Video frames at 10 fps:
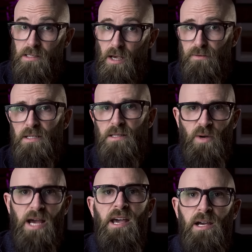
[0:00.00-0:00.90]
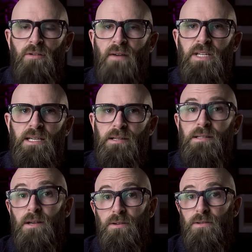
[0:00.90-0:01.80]
surface, where gravity gets
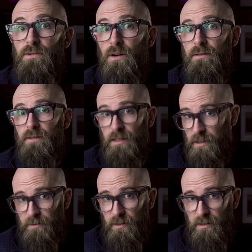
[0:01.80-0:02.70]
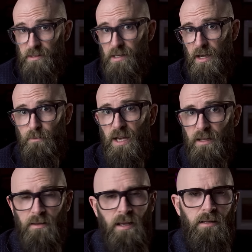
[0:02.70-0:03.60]
so strong that nothing can escape,
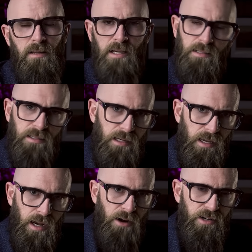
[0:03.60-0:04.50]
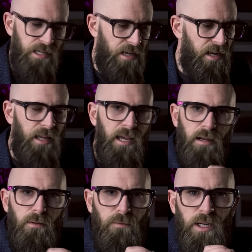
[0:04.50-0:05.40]
and then there's the singularity, an
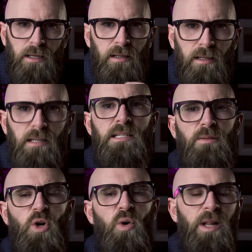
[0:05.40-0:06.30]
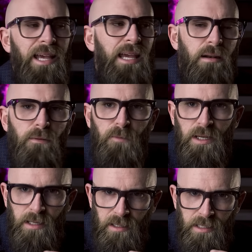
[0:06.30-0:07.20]
infinitely small,
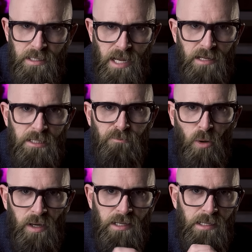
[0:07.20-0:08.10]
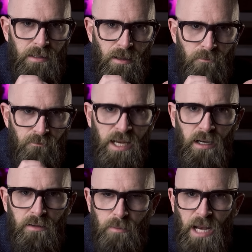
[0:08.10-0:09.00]
infinitely dense point in the
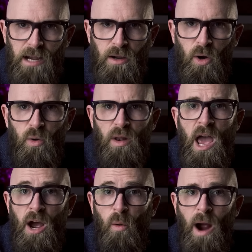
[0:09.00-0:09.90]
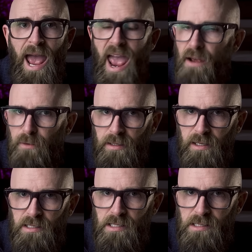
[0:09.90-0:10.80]
middle of the black hole where
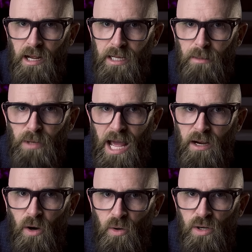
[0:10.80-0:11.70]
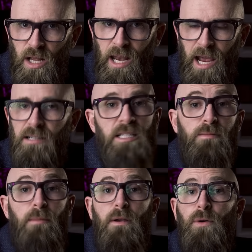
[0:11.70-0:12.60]
everything inside the black hole collects,
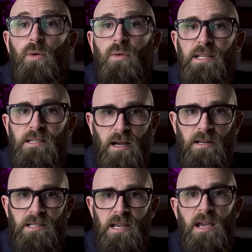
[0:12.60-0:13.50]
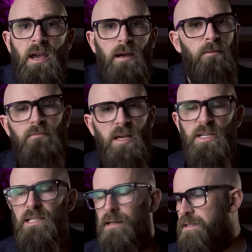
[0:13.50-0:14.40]
maybe for all eternity,
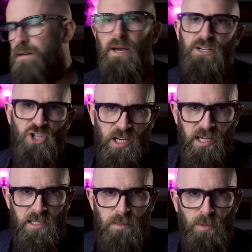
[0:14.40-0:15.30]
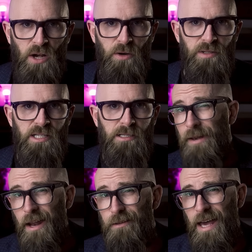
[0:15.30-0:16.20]
maybe till it eventually explodes.
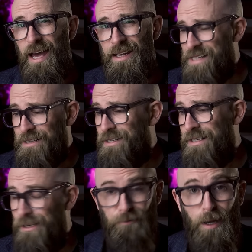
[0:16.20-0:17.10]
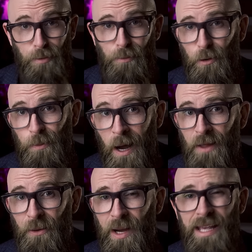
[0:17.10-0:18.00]
None of that is actually confirmable,
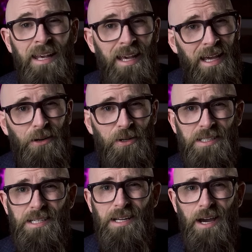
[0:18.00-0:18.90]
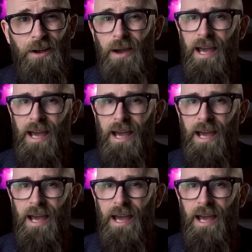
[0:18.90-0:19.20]
by the way. In order to know